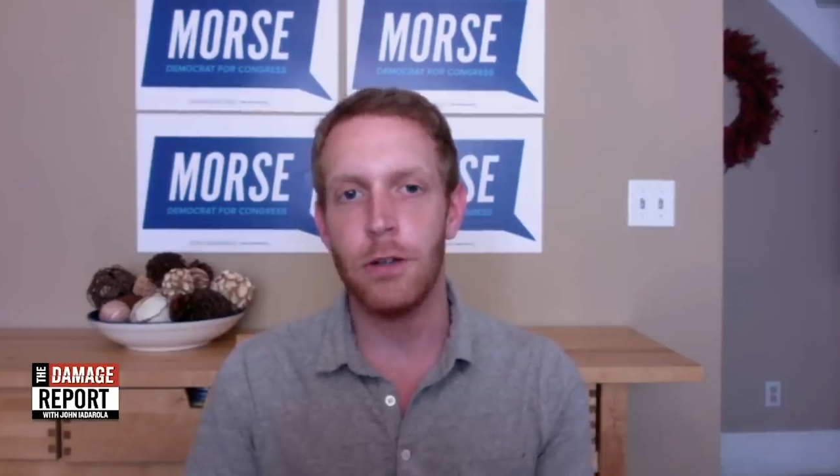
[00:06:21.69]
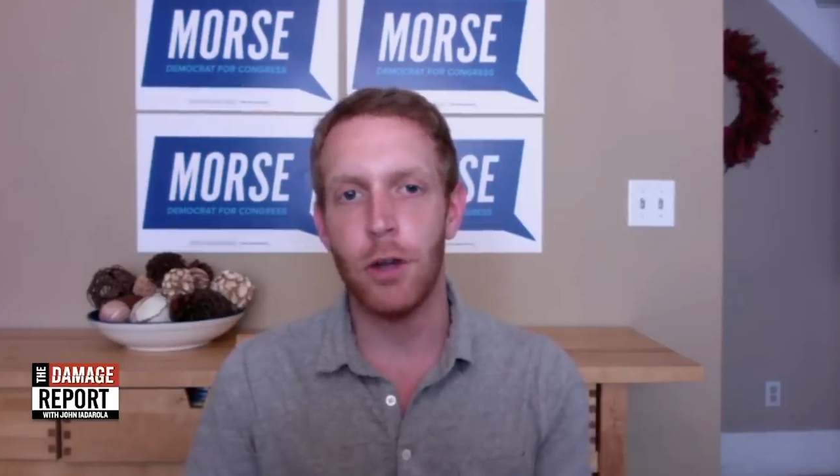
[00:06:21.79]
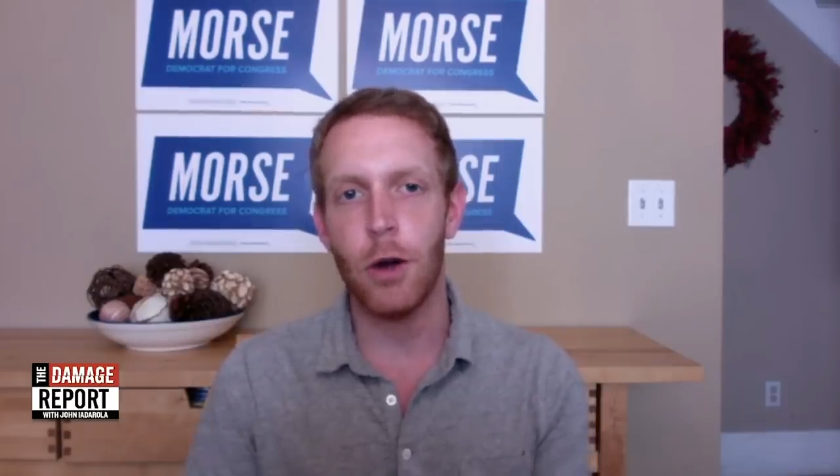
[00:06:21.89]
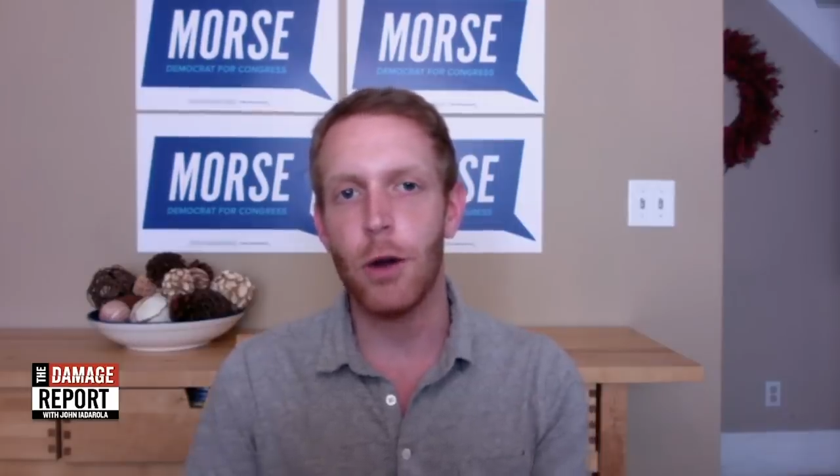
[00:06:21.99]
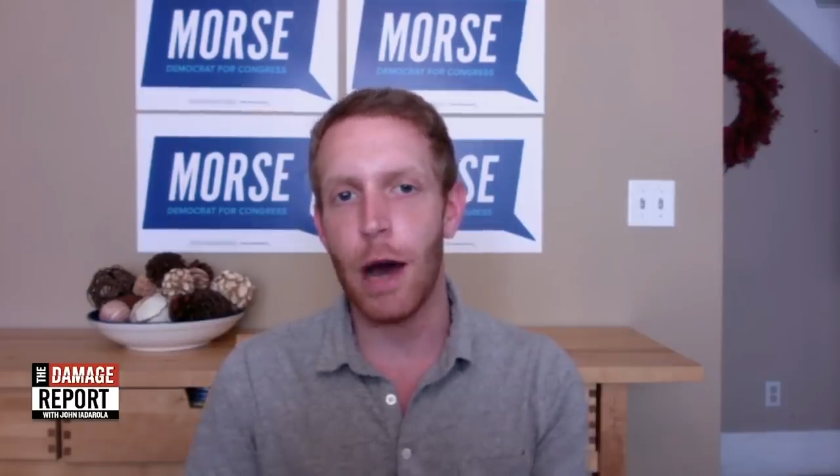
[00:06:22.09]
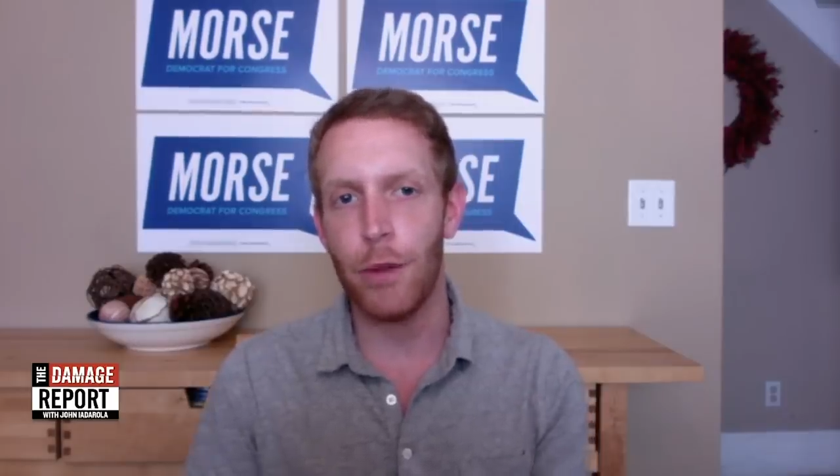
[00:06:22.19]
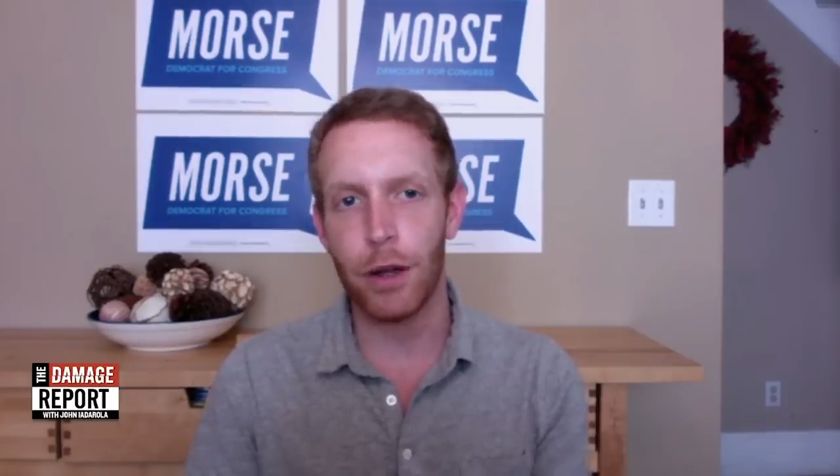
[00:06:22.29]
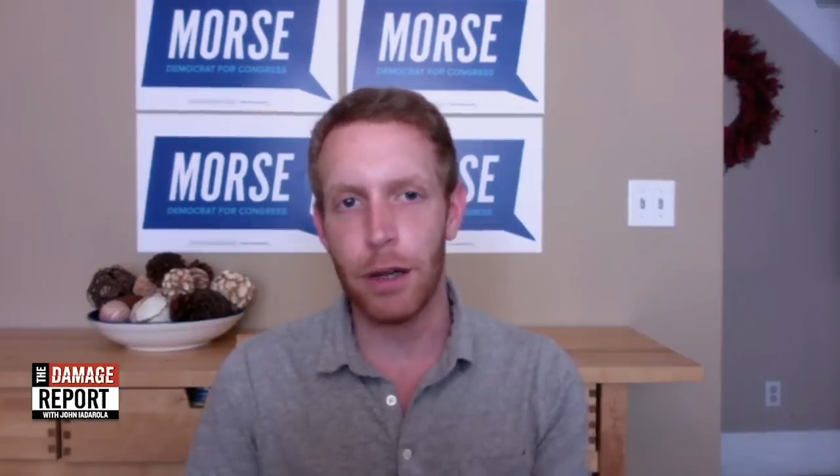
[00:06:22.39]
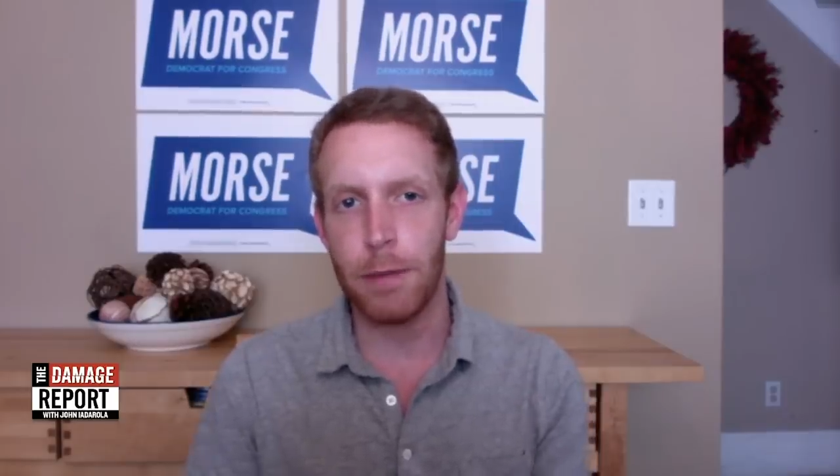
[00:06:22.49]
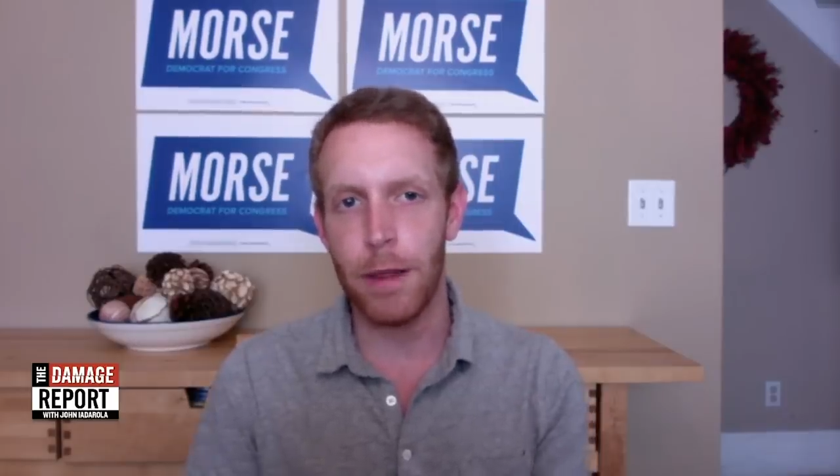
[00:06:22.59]
don't know how
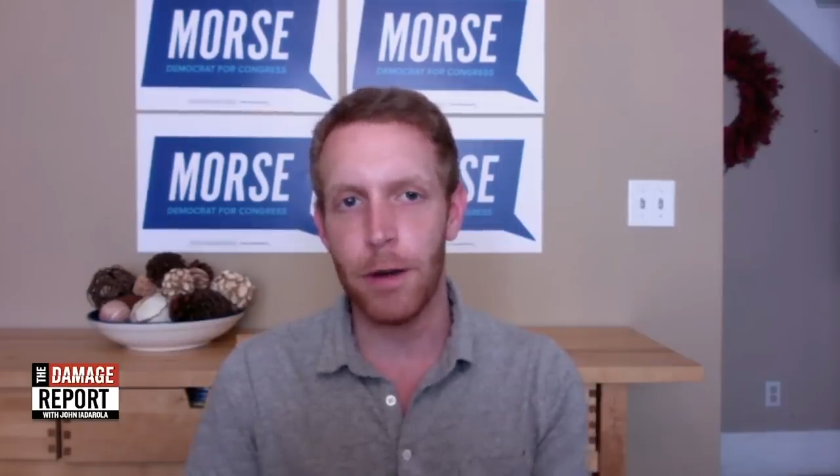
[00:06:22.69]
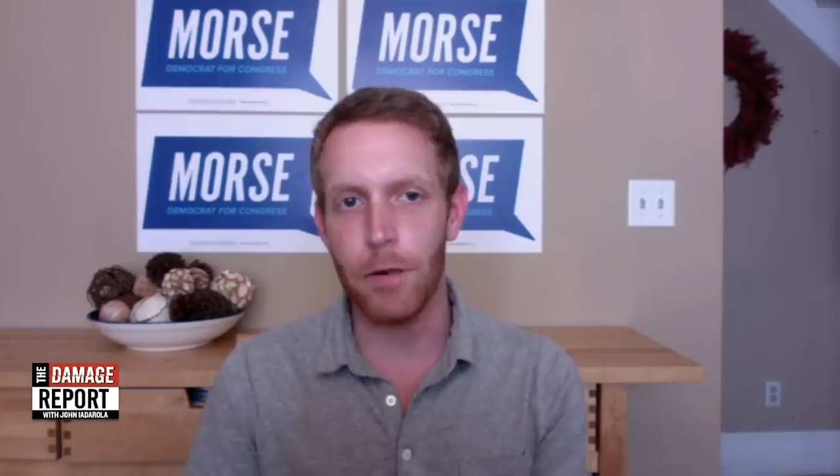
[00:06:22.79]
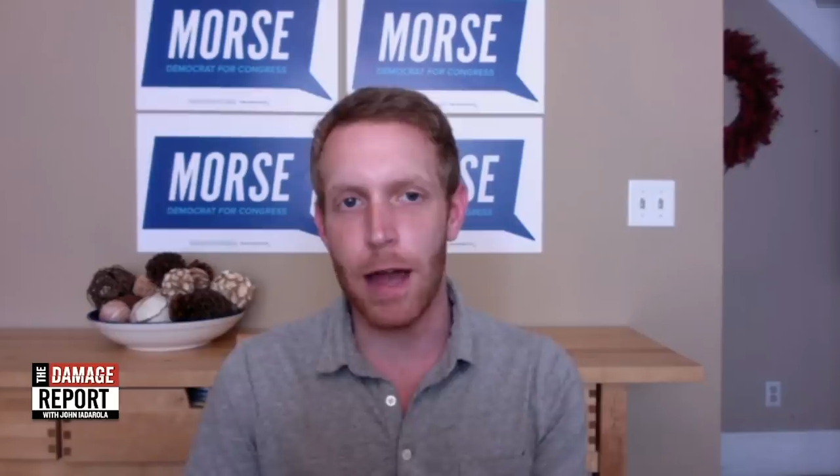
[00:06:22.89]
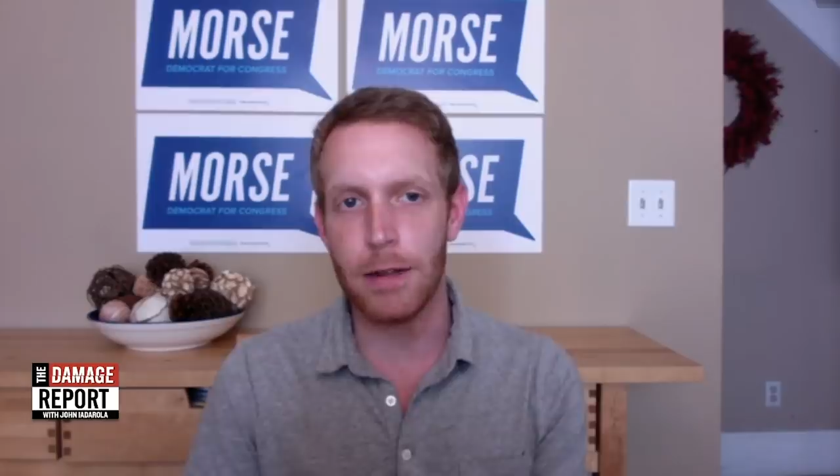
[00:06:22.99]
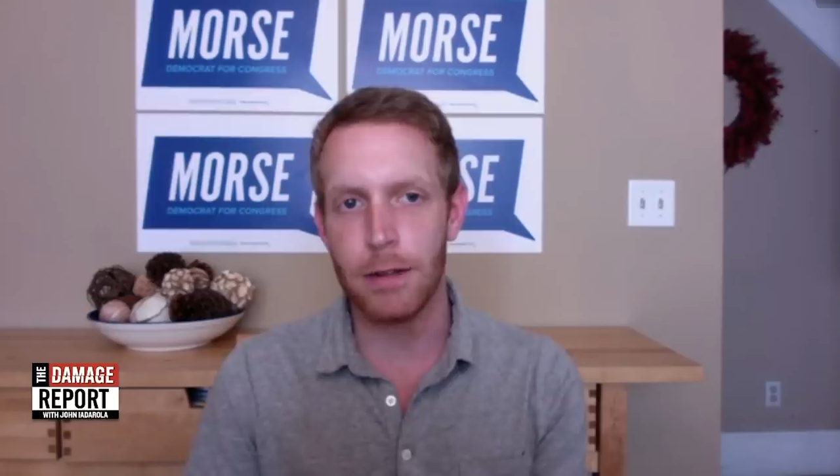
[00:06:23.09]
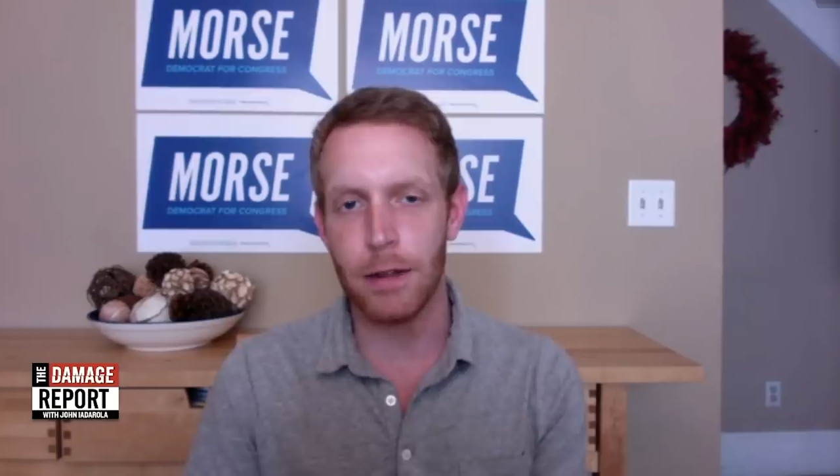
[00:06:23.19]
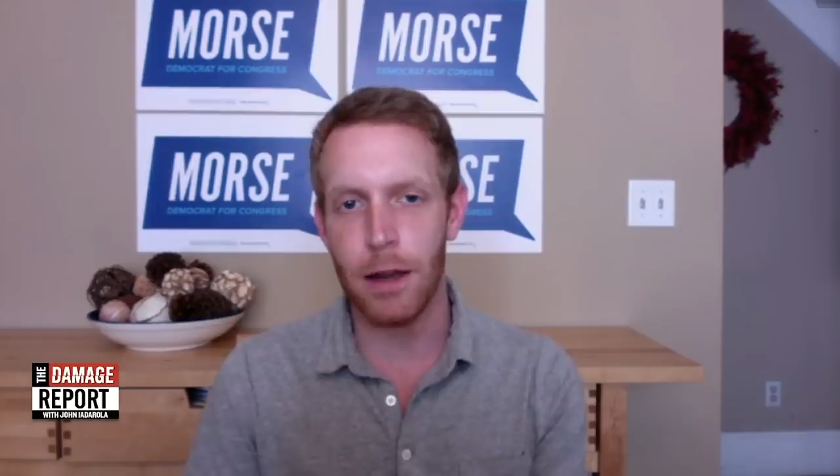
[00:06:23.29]
they're going to pay their rent